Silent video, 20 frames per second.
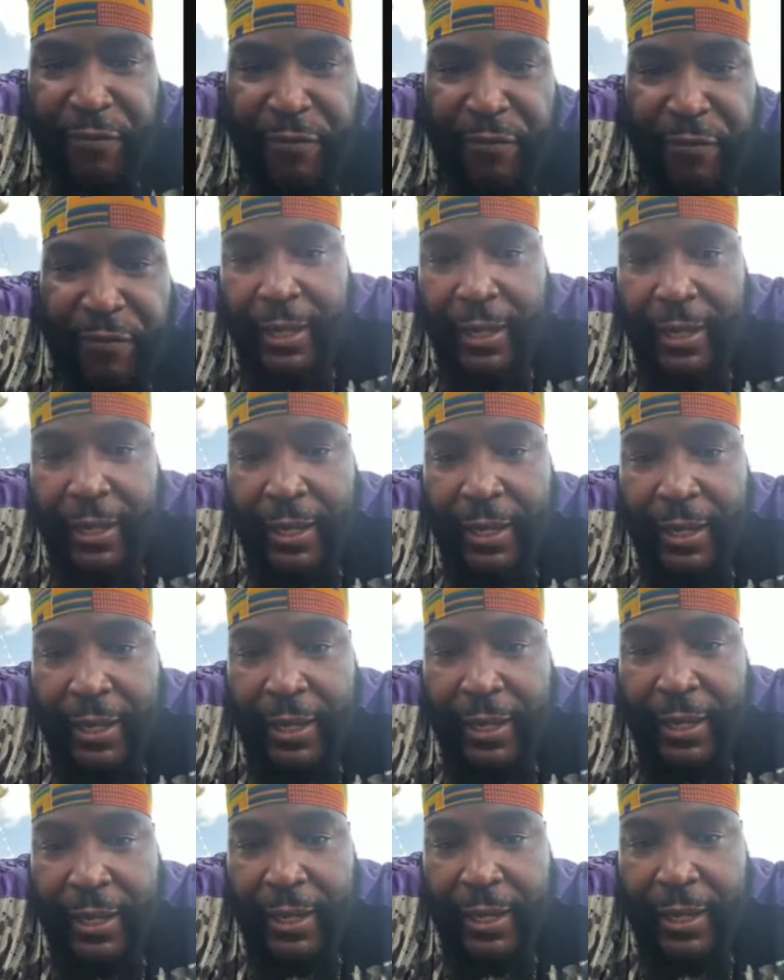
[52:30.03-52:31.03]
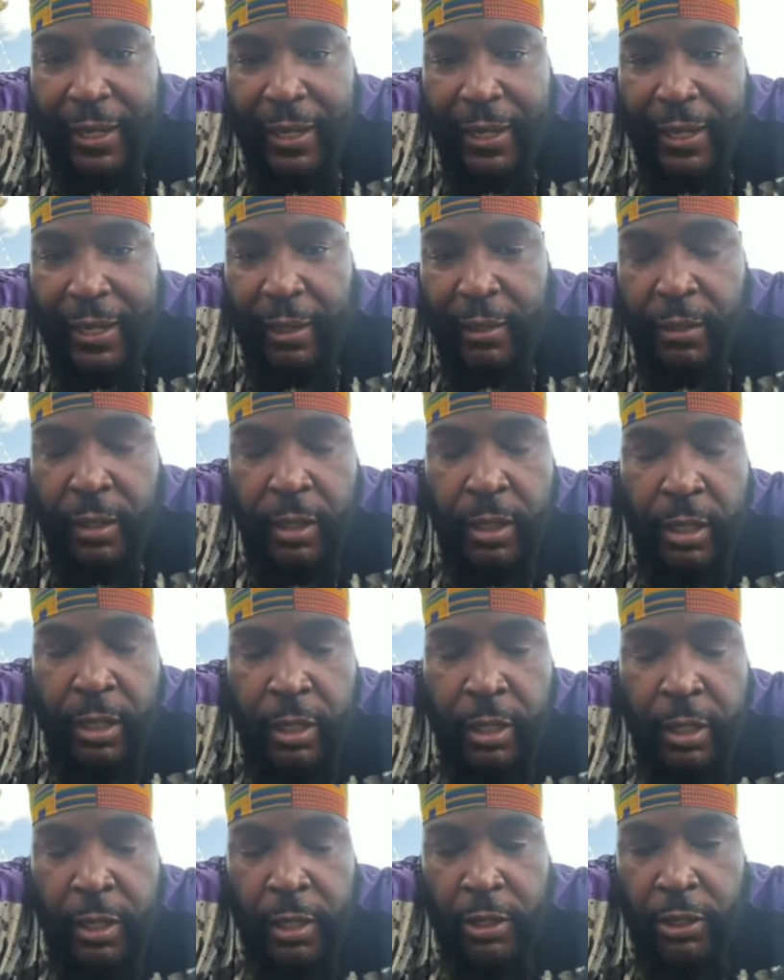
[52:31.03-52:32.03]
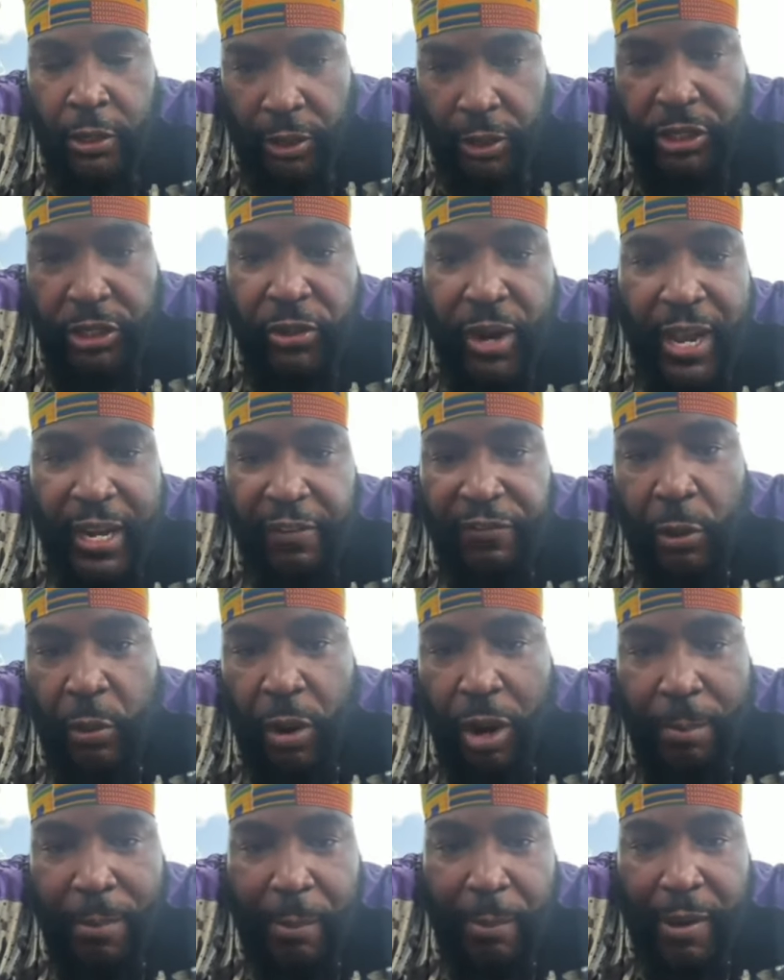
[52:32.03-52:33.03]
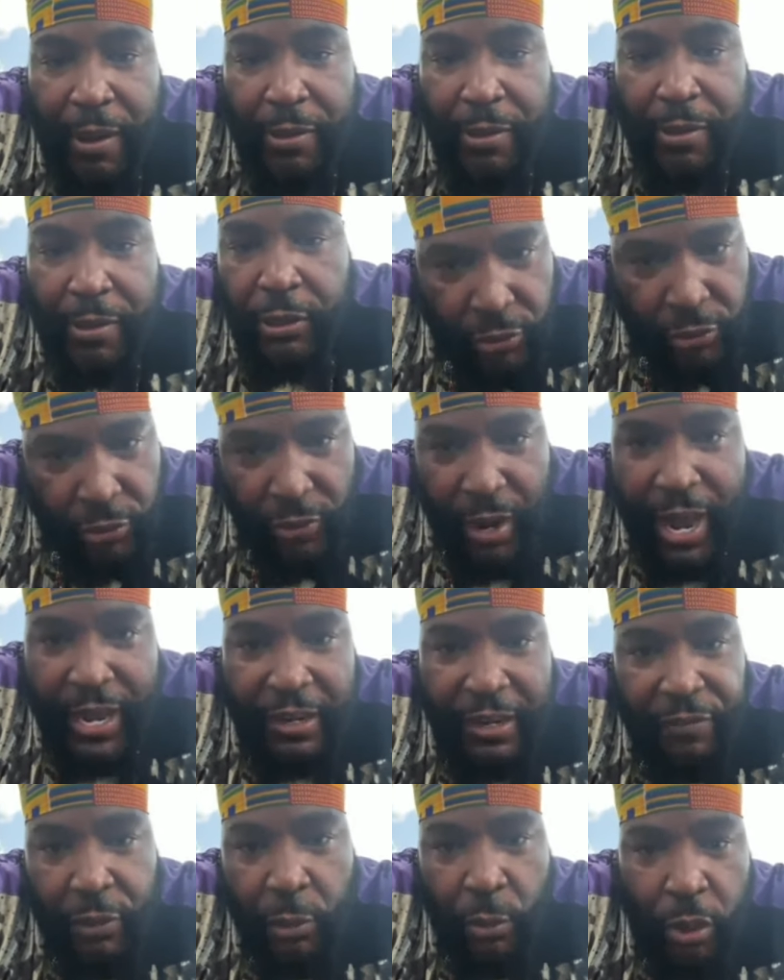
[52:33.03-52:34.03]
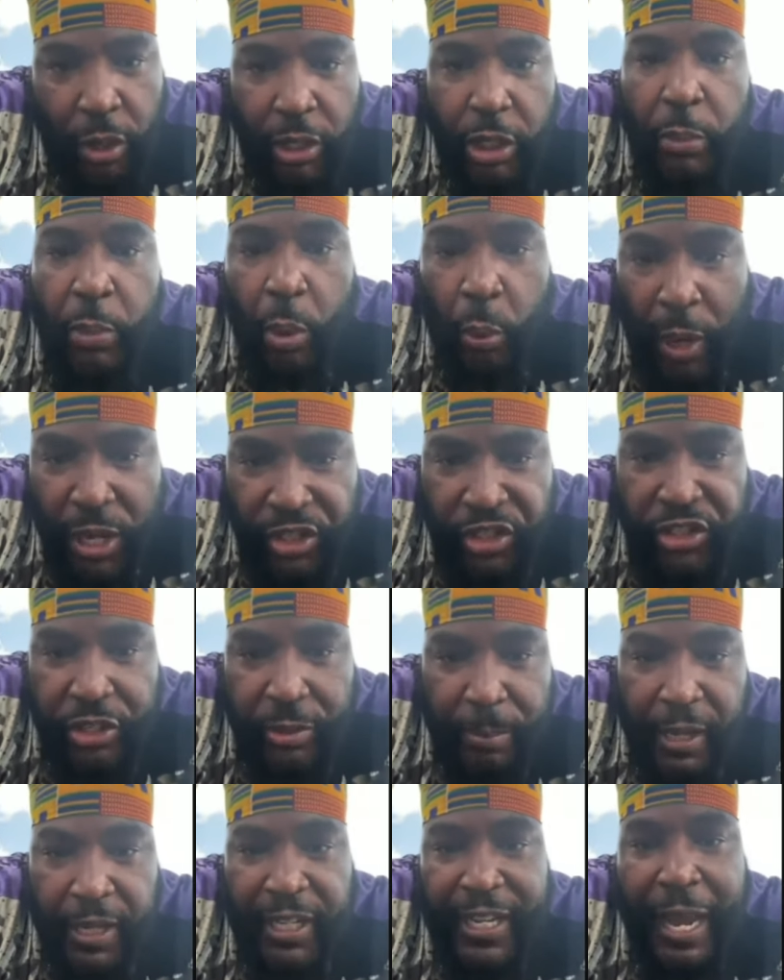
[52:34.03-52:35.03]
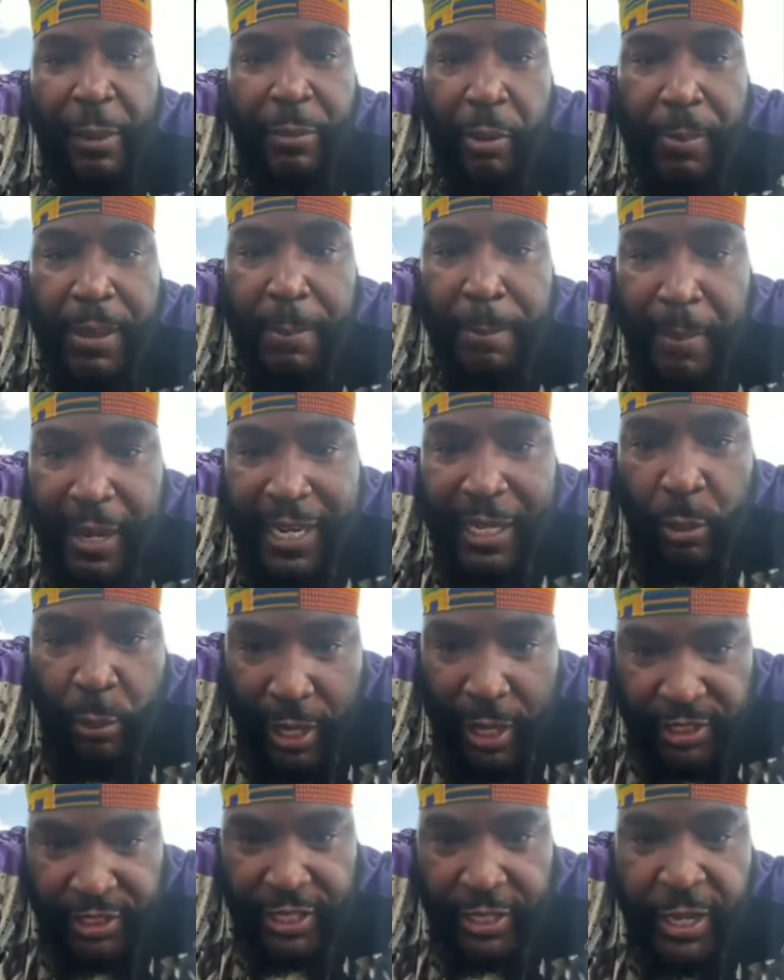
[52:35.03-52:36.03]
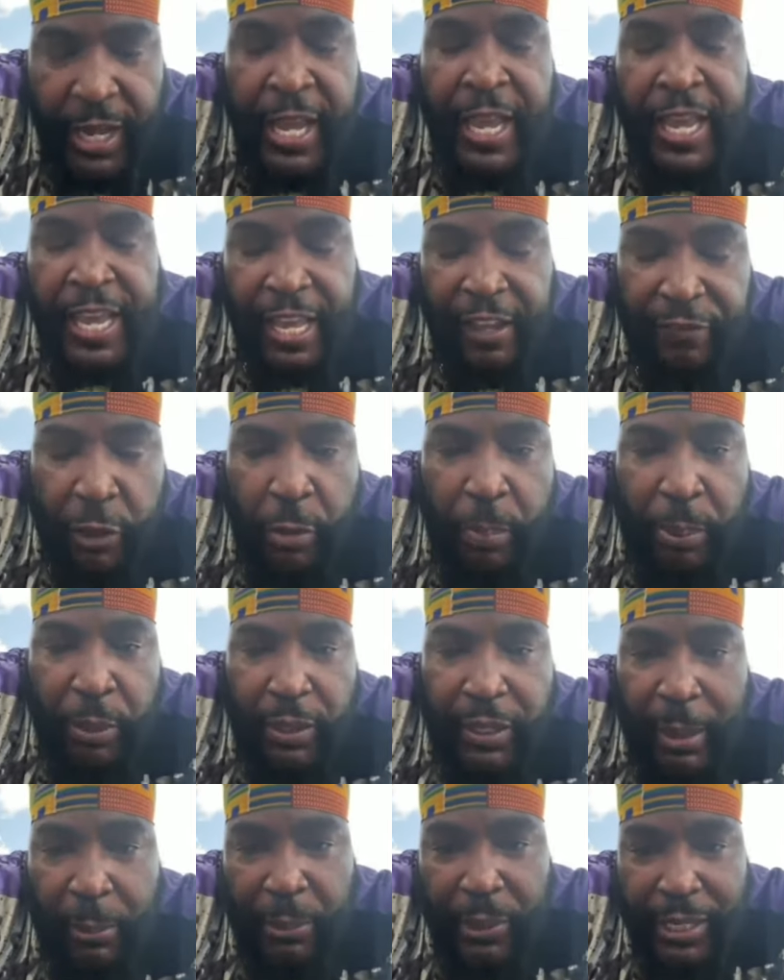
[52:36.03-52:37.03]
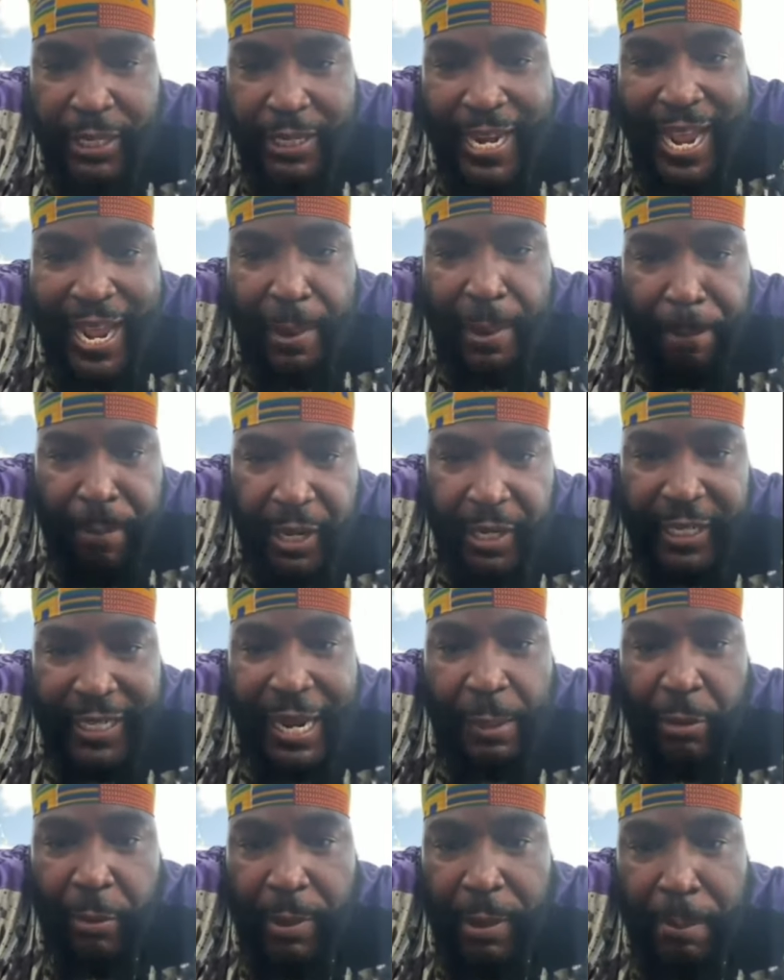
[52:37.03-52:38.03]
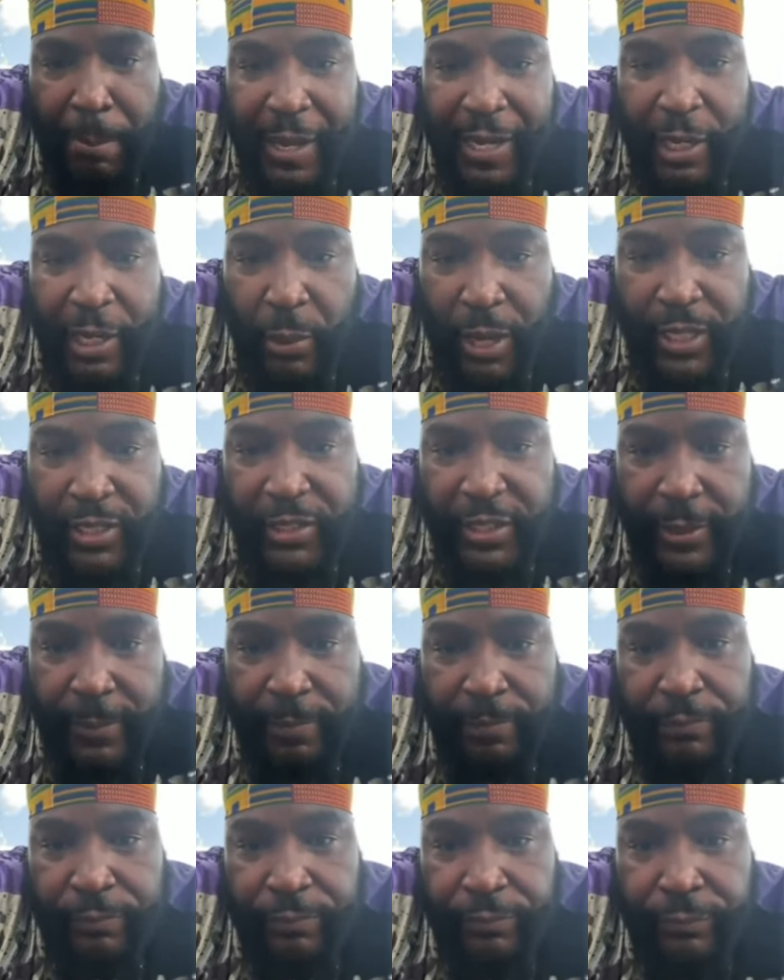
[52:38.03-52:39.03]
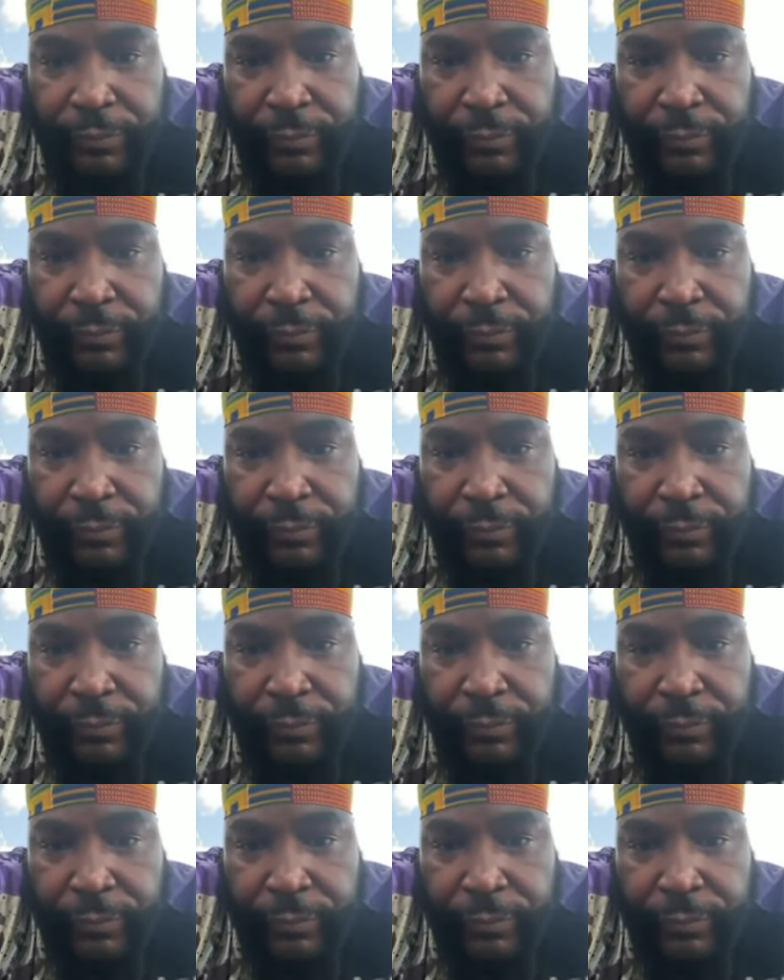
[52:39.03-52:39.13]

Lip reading: You could try it if you want, my brother. You could try it if you want. You will waste your money. That will be money wasted if you pull up with a damn bunny. That will be money wasted.